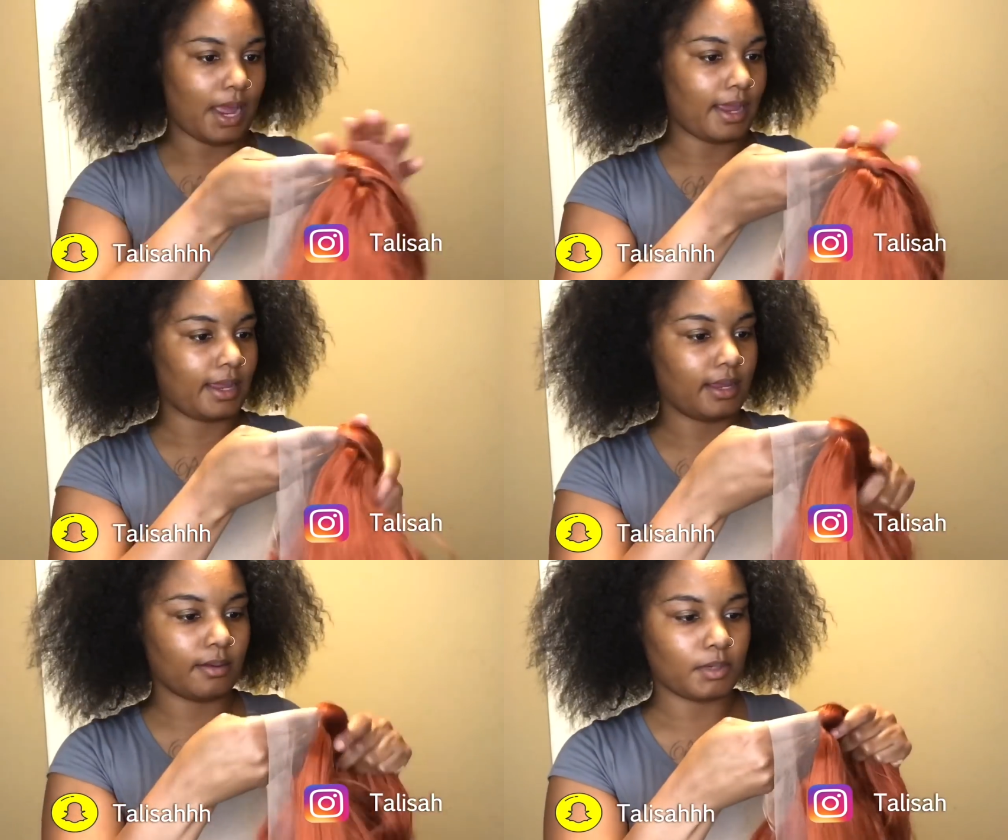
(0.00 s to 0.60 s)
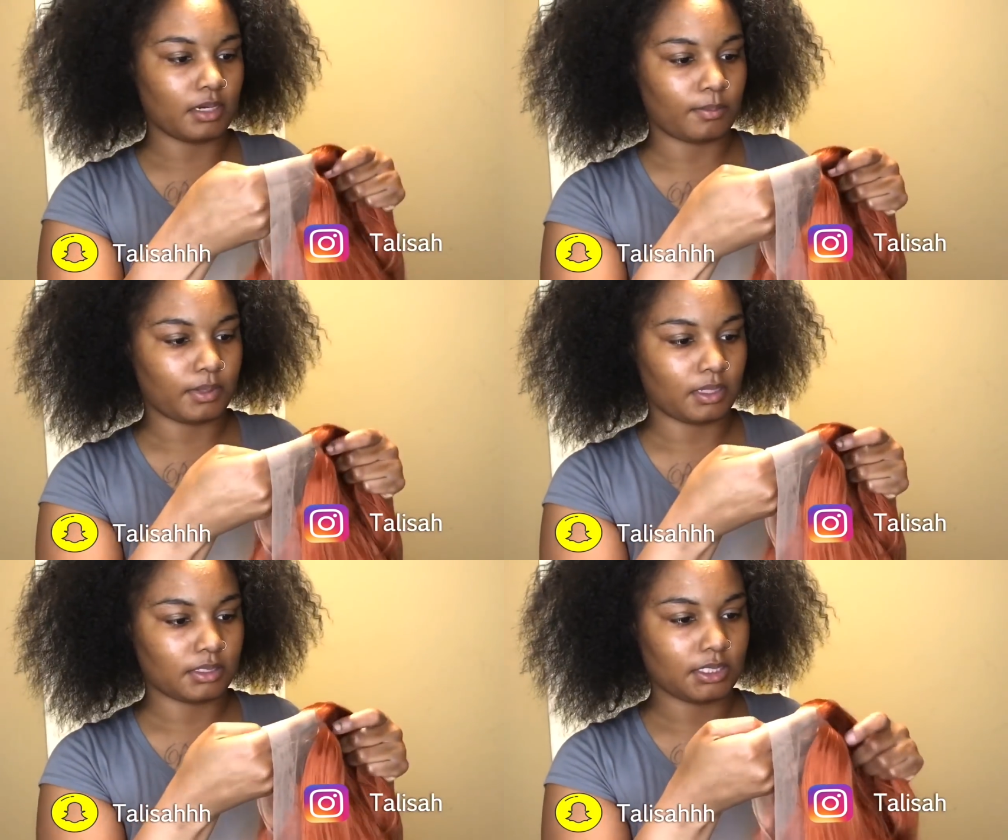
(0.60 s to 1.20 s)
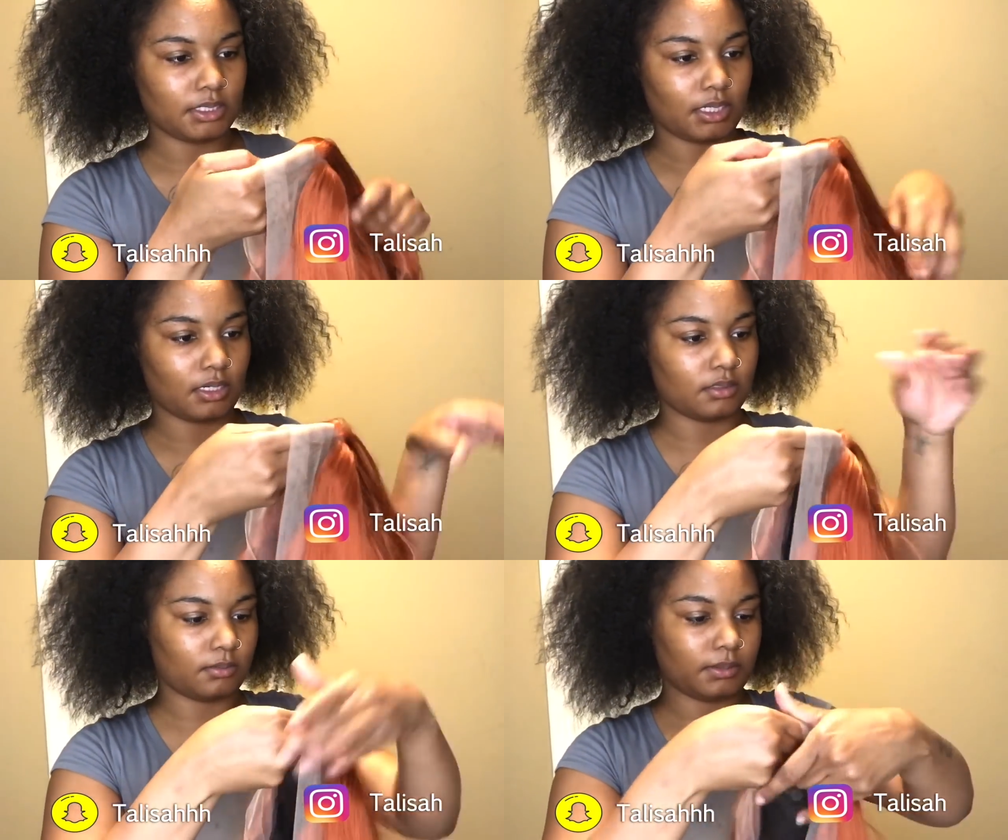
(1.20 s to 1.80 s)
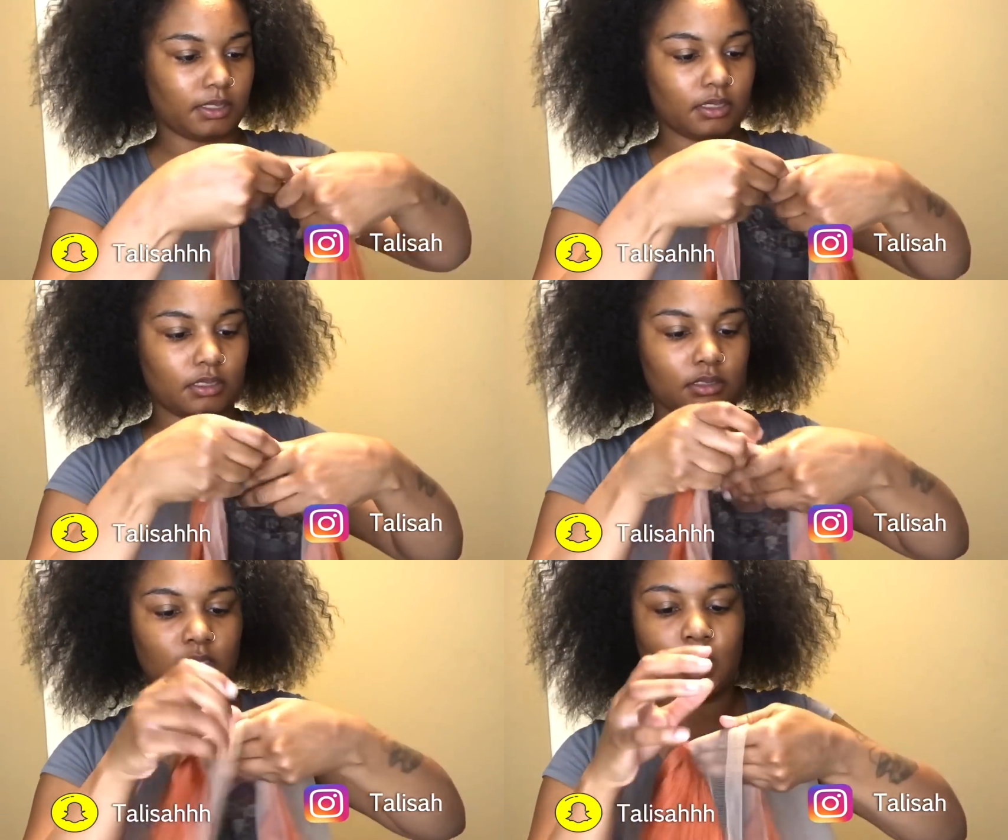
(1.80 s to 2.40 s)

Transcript: I am gonna pluck these hairs because